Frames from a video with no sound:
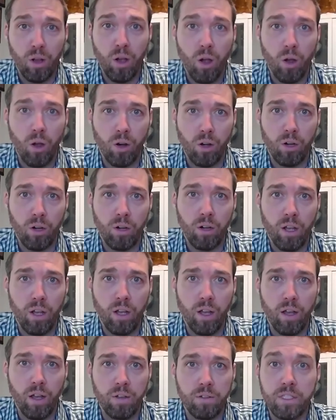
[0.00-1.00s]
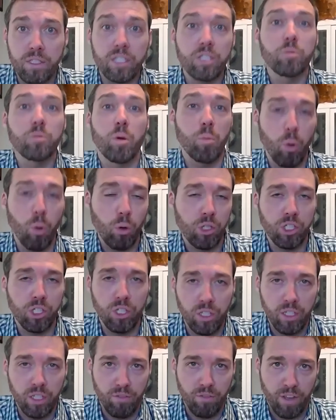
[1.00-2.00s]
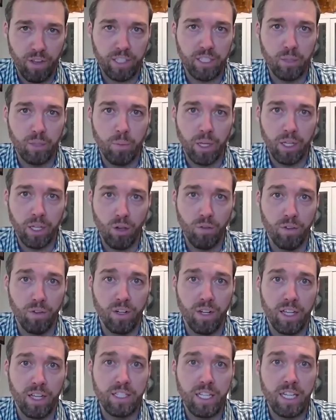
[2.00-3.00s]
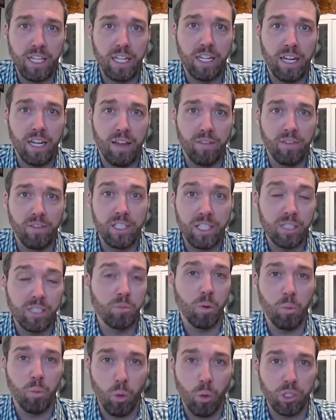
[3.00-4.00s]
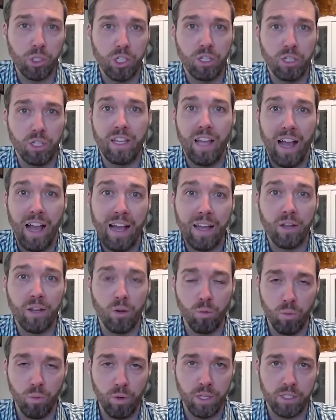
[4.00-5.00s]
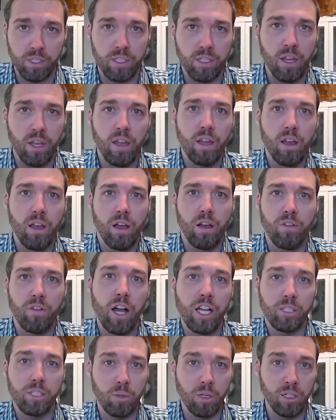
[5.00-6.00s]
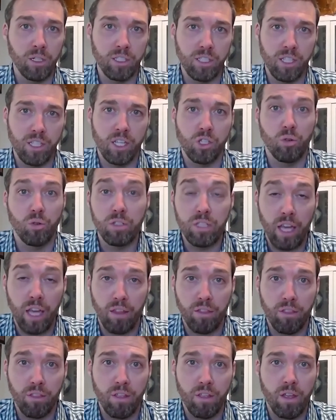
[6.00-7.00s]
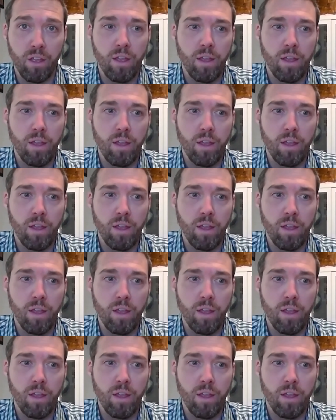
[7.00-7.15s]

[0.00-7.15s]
are disproportionately affected by COVID-19 and have a disproportionately higher risk of hospitalization or death.